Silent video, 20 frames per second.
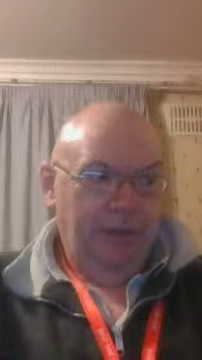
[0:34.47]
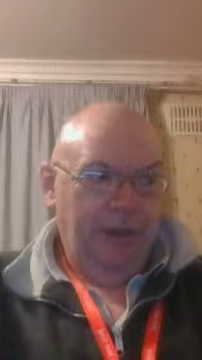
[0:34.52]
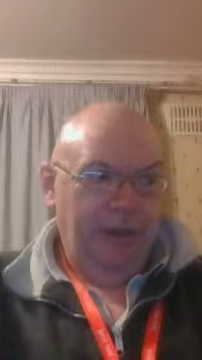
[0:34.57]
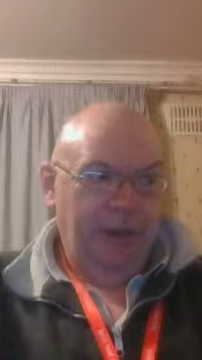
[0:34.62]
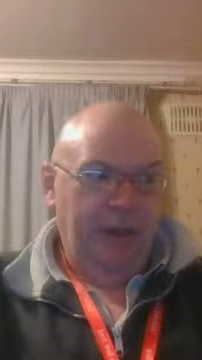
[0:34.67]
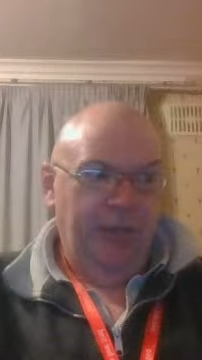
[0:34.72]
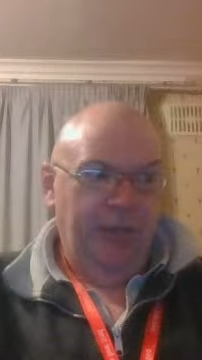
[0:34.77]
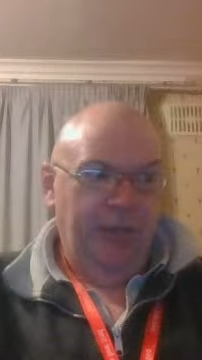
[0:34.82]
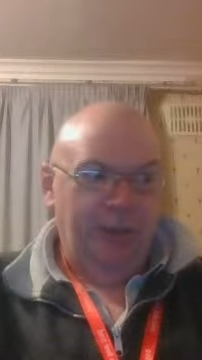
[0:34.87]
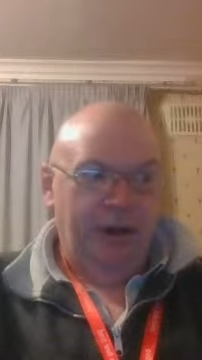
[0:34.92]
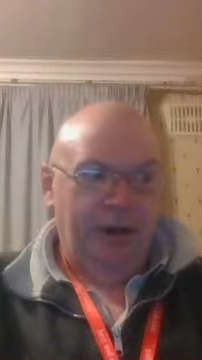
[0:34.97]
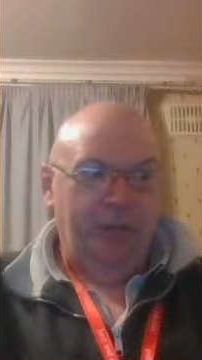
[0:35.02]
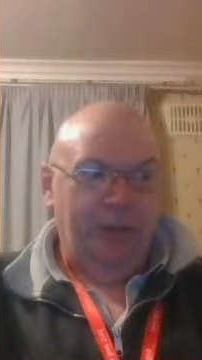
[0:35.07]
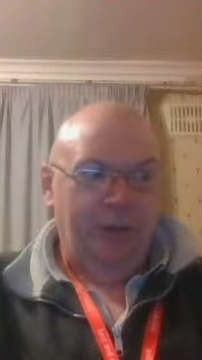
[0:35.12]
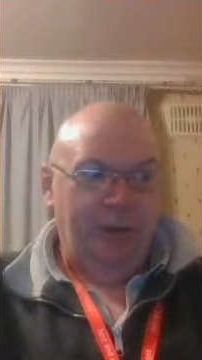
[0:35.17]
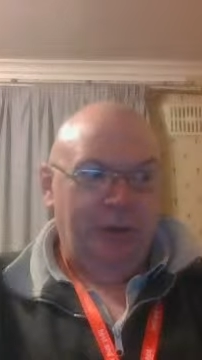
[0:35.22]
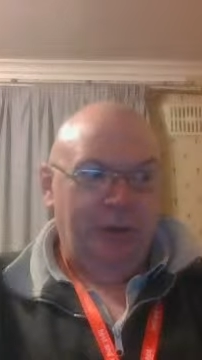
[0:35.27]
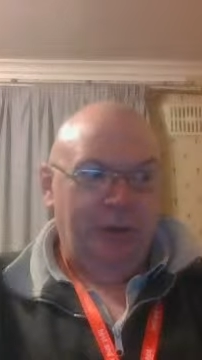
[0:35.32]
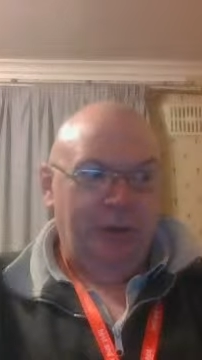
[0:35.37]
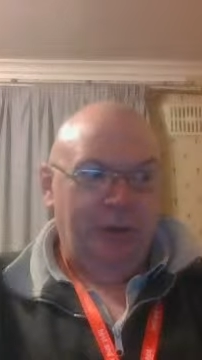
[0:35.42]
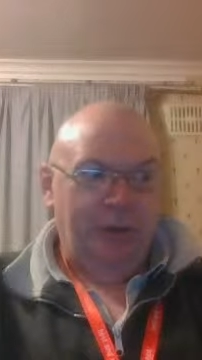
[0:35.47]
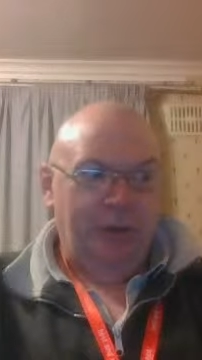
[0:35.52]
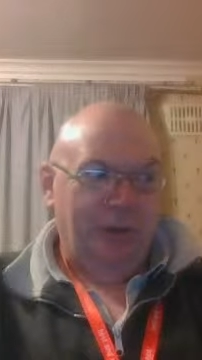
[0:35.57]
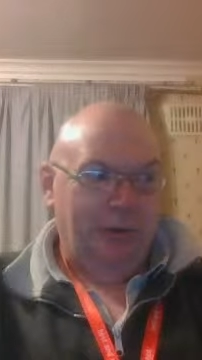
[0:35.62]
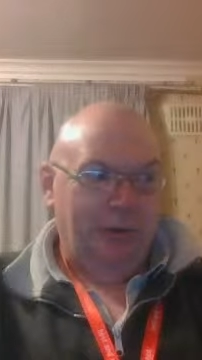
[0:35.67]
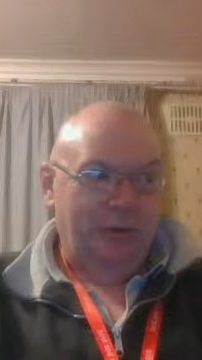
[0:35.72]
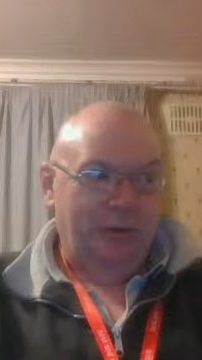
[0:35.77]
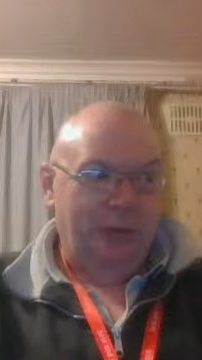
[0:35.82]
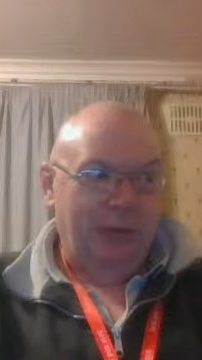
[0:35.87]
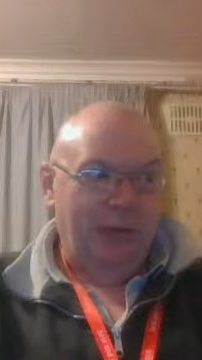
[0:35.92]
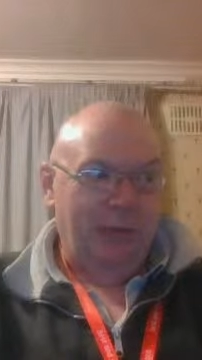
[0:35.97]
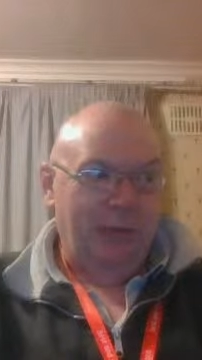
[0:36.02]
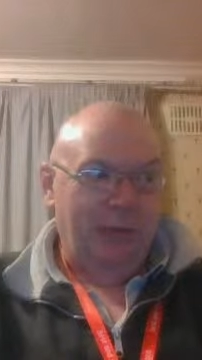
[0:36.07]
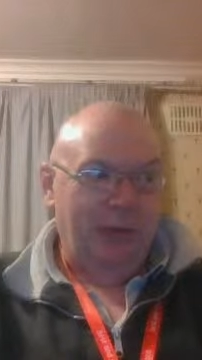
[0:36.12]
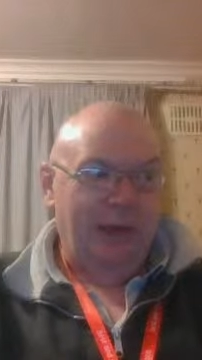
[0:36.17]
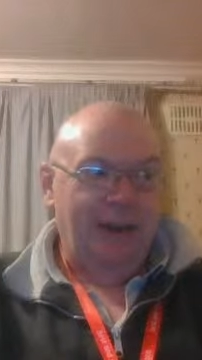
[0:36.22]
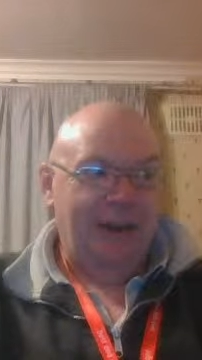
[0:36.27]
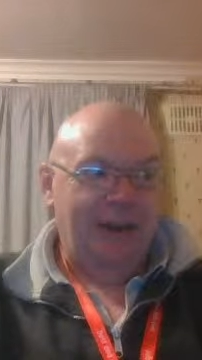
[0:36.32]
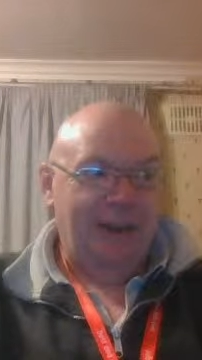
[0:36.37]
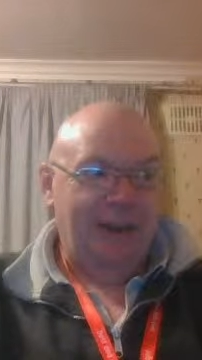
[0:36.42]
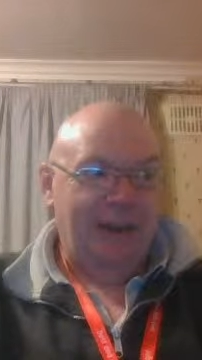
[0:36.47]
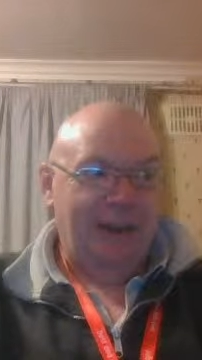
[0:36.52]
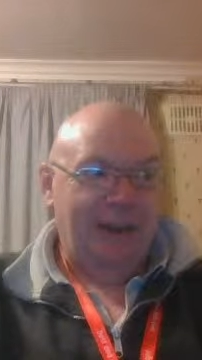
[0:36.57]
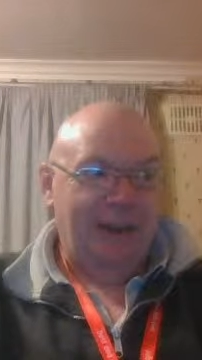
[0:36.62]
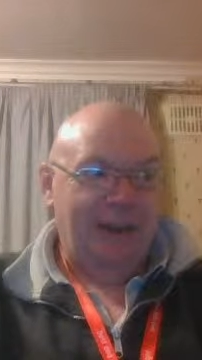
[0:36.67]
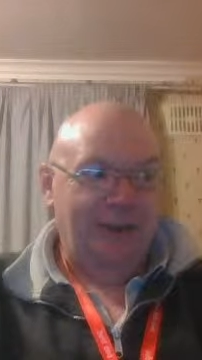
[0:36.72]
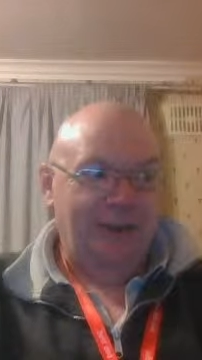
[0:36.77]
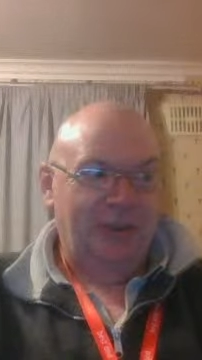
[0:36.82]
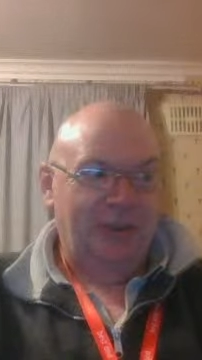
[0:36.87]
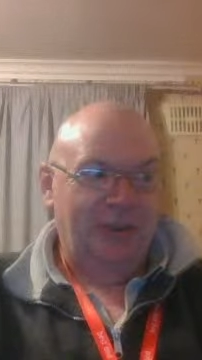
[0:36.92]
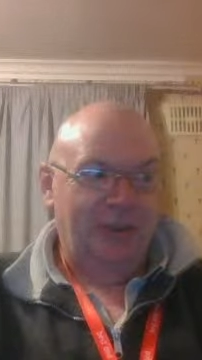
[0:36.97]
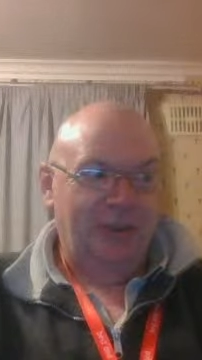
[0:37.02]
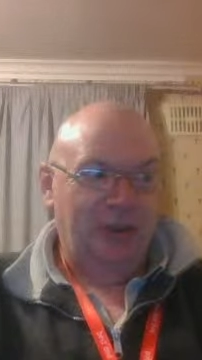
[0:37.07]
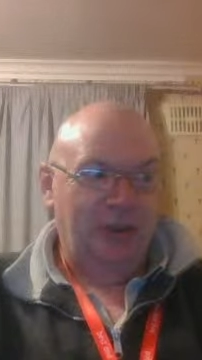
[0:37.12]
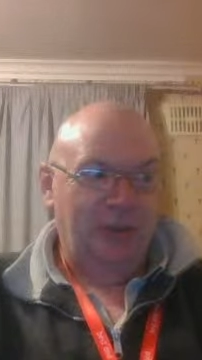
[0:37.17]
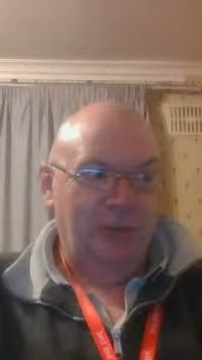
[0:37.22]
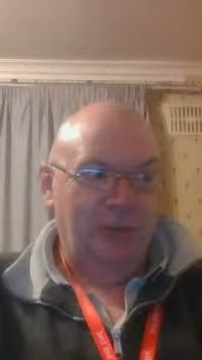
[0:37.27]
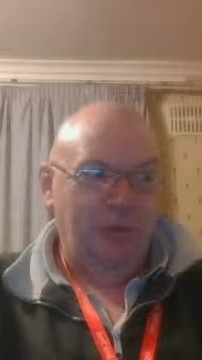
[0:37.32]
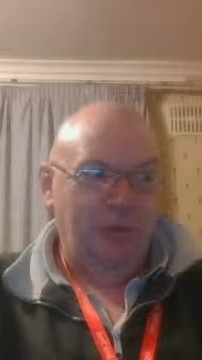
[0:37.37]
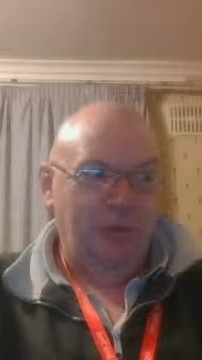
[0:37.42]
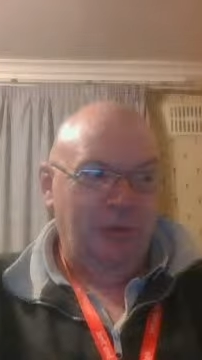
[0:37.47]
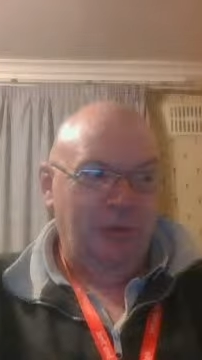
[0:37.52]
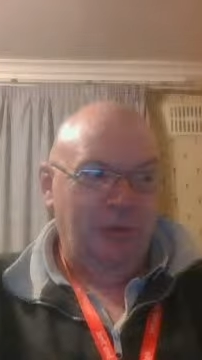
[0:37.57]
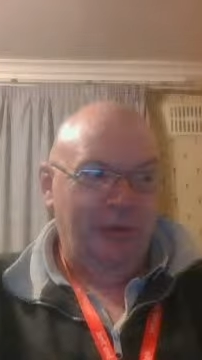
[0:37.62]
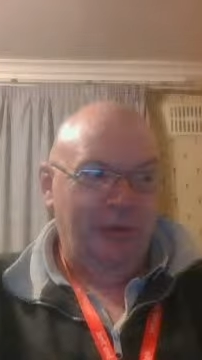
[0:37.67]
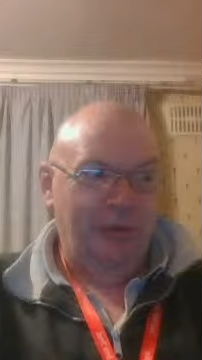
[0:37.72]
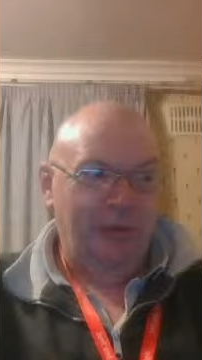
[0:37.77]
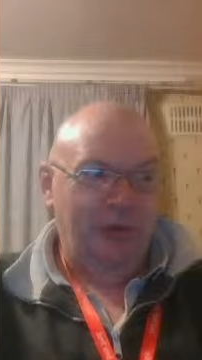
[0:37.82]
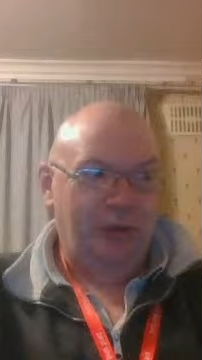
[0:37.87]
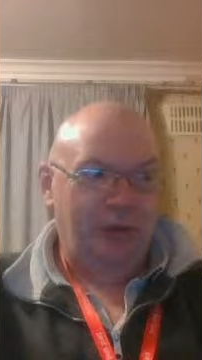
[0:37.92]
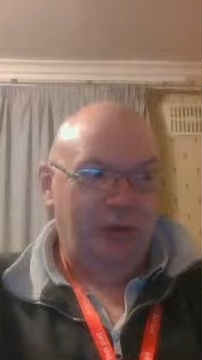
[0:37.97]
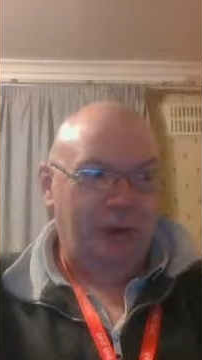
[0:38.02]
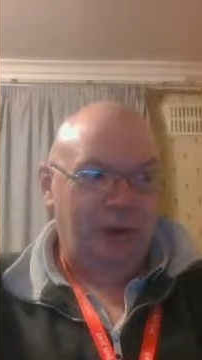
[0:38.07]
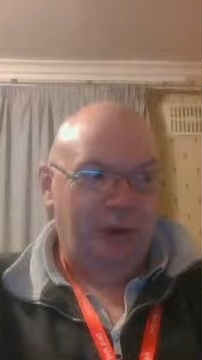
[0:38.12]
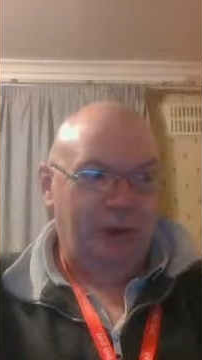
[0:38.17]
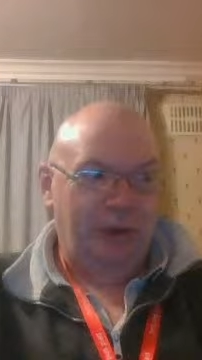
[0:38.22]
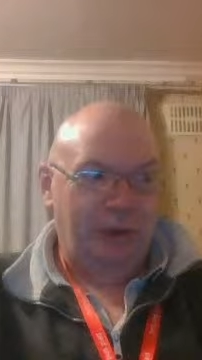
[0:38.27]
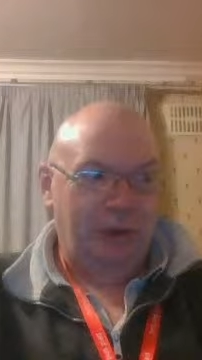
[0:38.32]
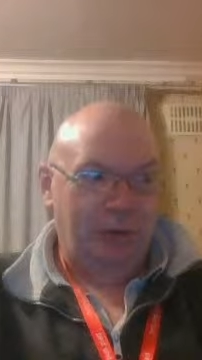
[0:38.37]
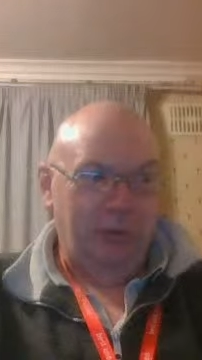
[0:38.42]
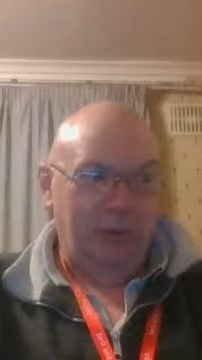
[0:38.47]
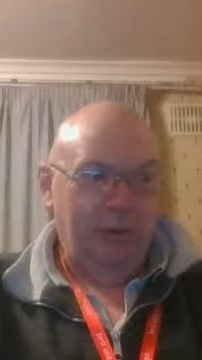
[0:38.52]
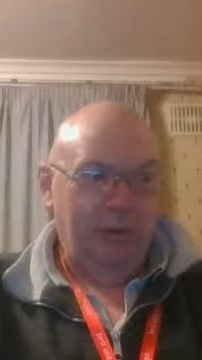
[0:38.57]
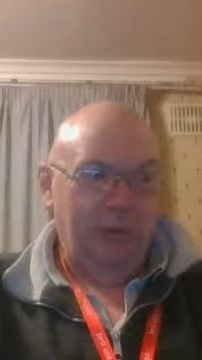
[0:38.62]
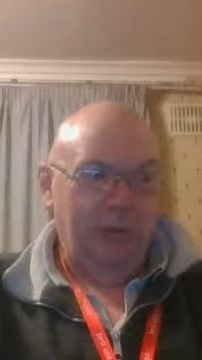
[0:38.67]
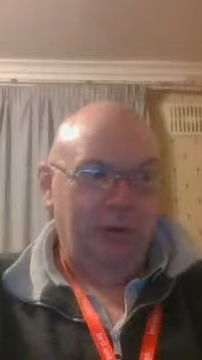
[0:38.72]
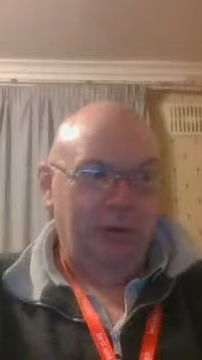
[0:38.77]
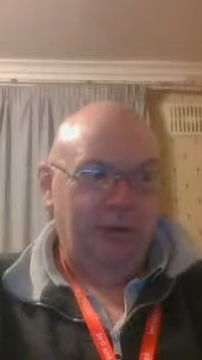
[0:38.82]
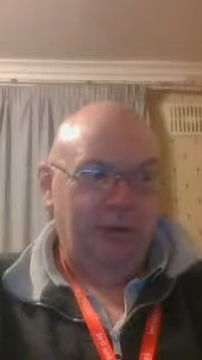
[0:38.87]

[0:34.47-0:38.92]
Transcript: Over everything else, men can assume they have control, but